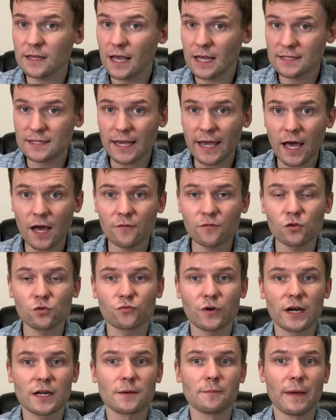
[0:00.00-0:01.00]
As I have
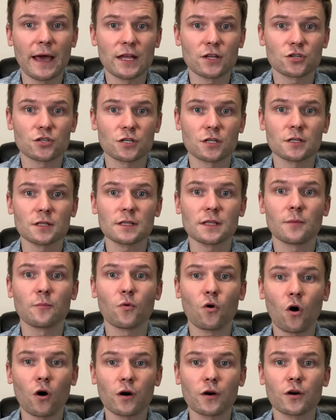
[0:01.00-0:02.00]
already mentioned, the
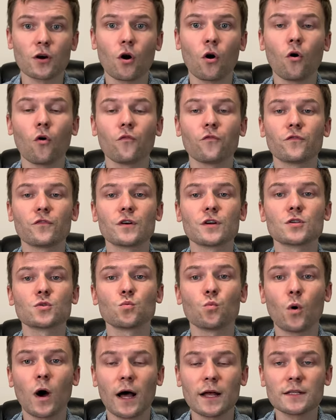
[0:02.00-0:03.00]
broker offers
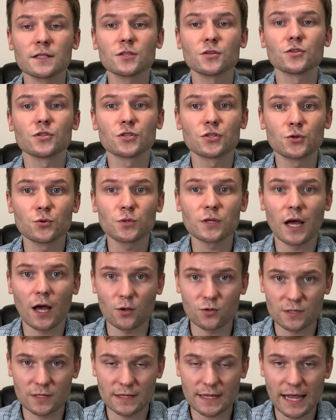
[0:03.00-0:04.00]
1 to
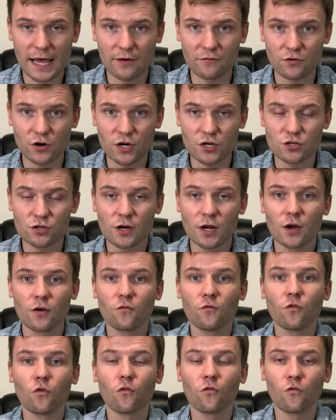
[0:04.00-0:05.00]
2000 leverage
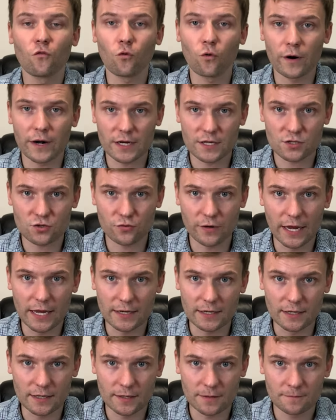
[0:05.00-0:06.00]
for forex
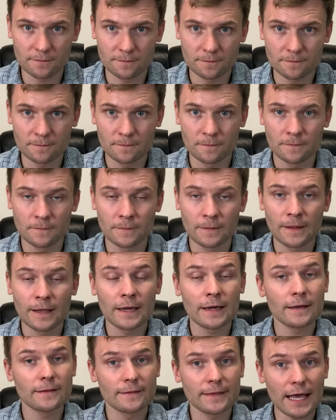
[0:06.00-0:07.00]
trading.
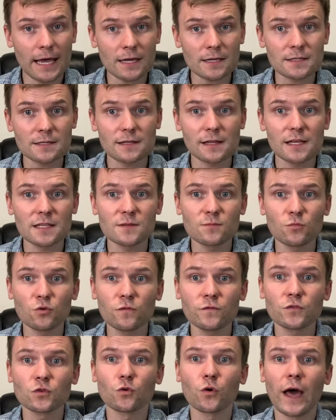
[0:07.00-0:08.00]
Next, let's
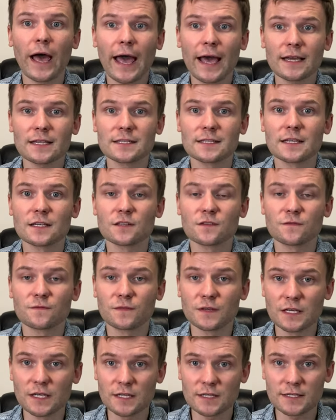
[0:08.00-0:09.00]
move to Exness
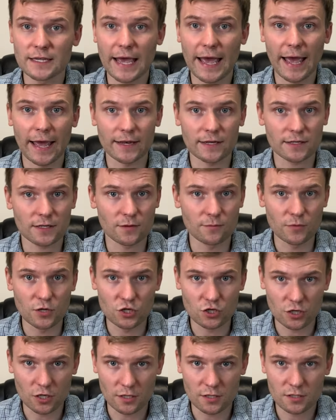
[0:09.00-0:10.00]
fees and
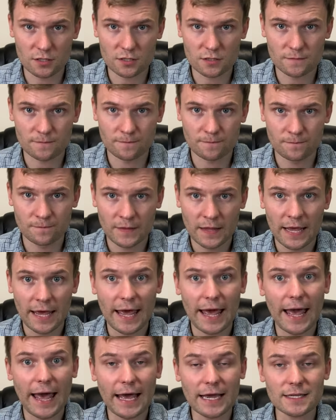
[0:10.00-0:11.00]
commissions.
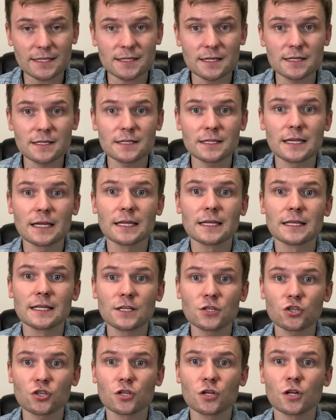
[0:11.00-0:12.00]
Exness
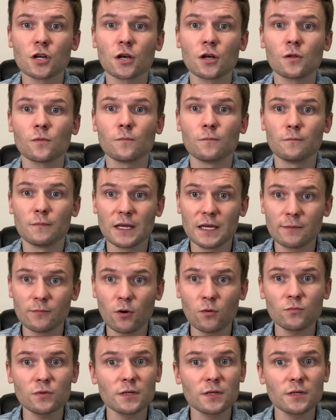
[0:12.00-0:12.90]
initial minimum